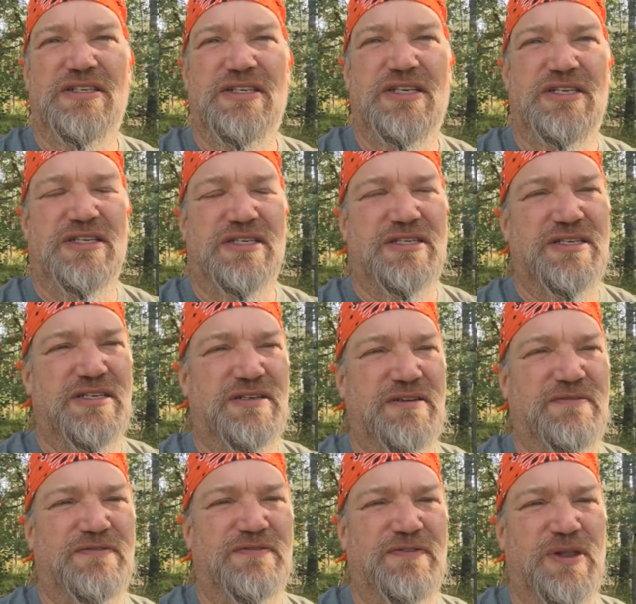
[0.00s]
she just
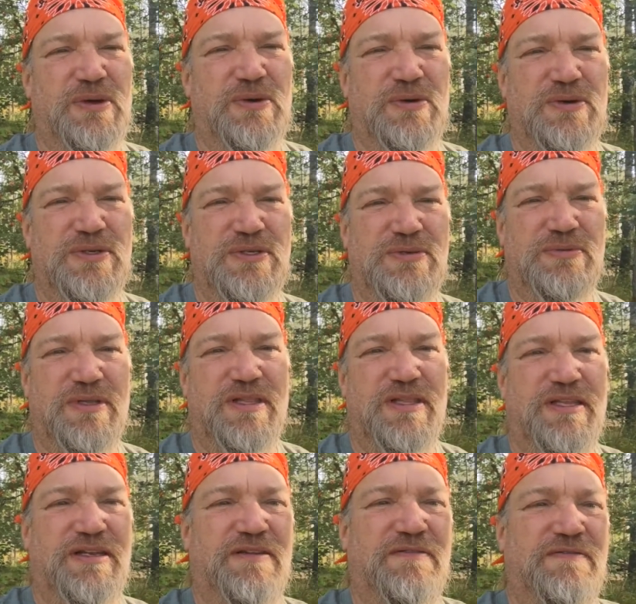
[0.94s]
flows
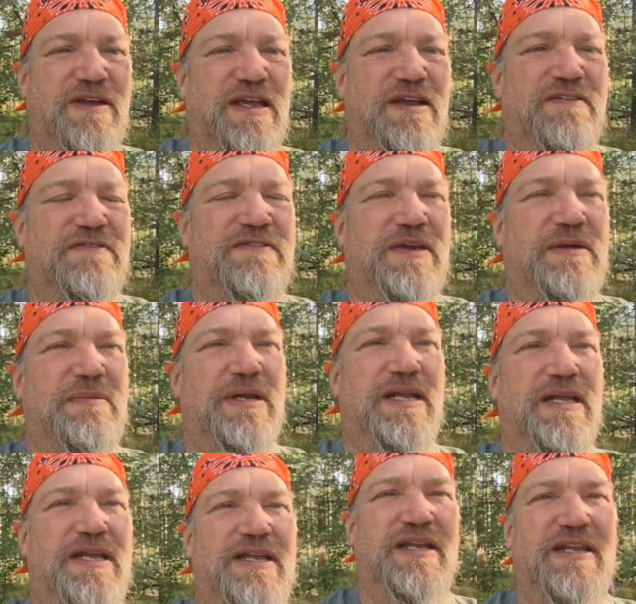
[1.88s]
with the divine
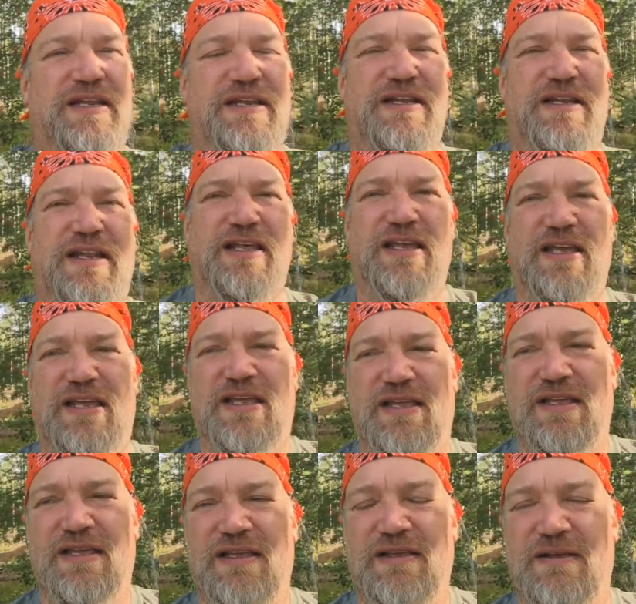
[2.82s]
feminine and
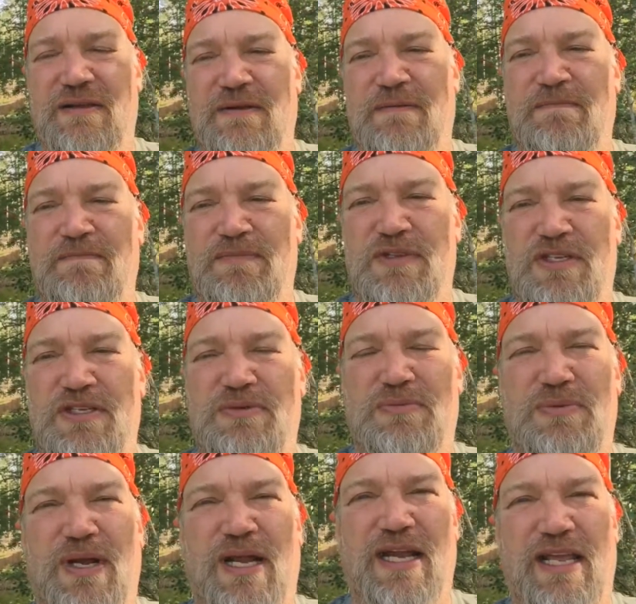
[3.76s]
like
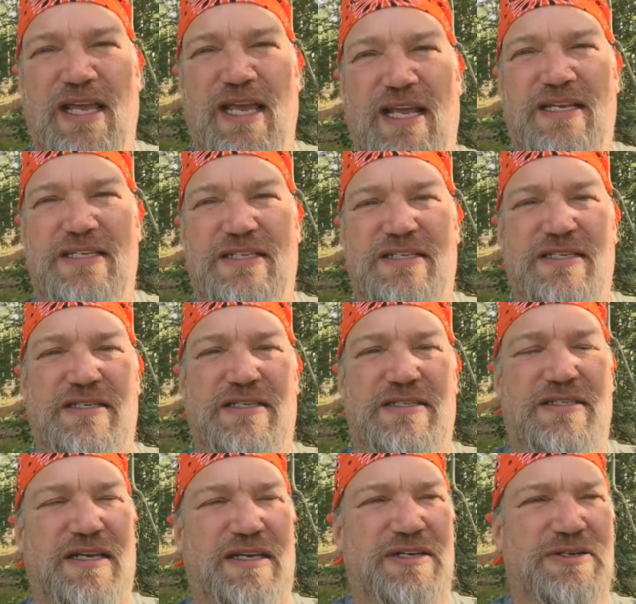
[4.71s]
just radiates this
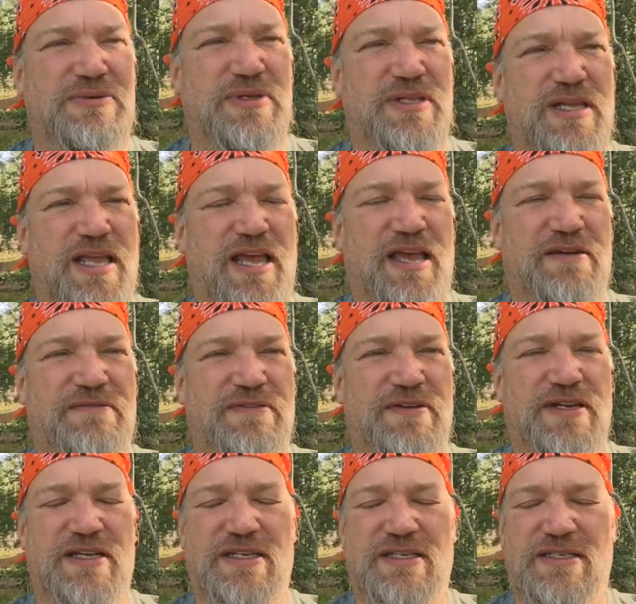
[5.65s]
sexual
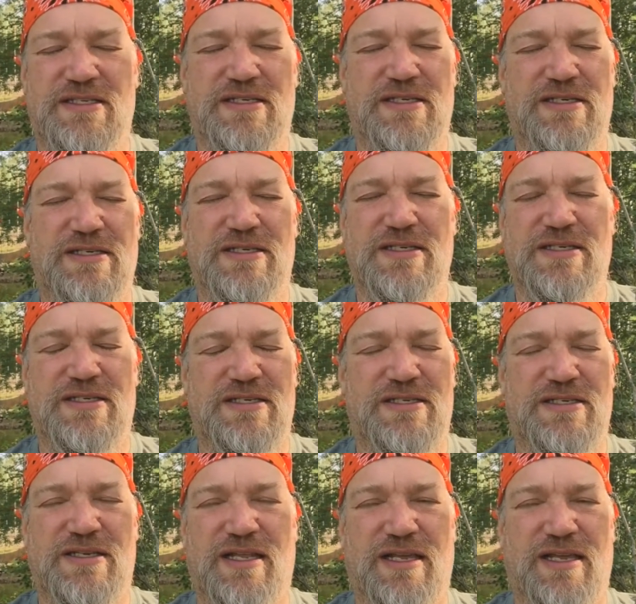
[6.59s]
confidence and
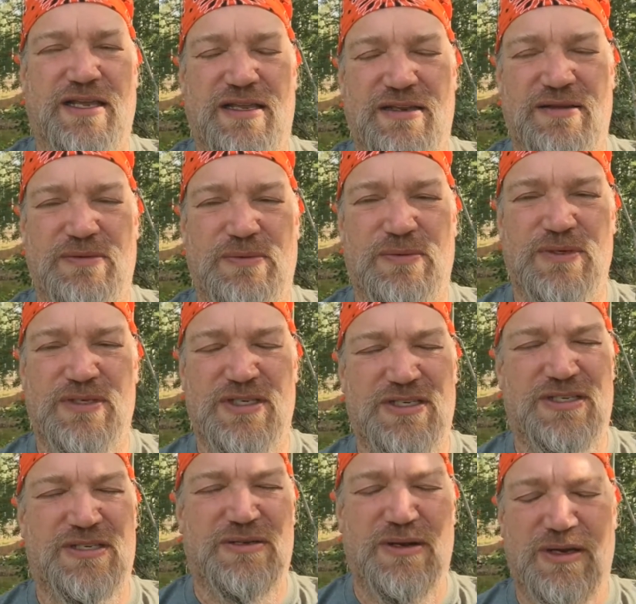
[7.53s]
just like
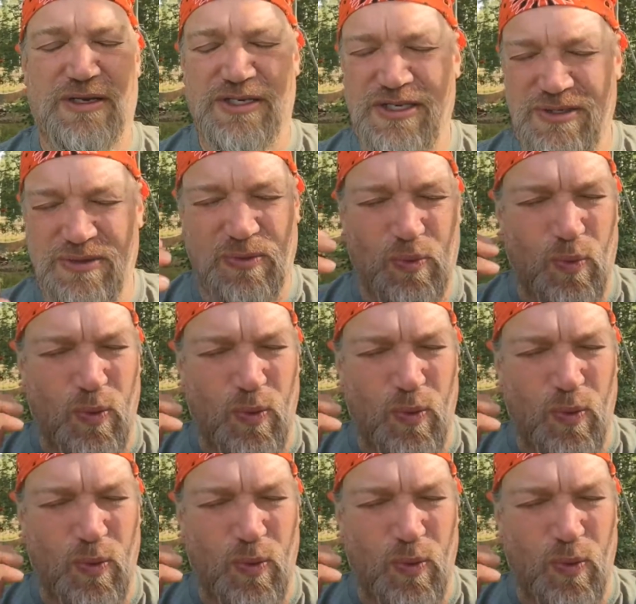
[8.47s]
just just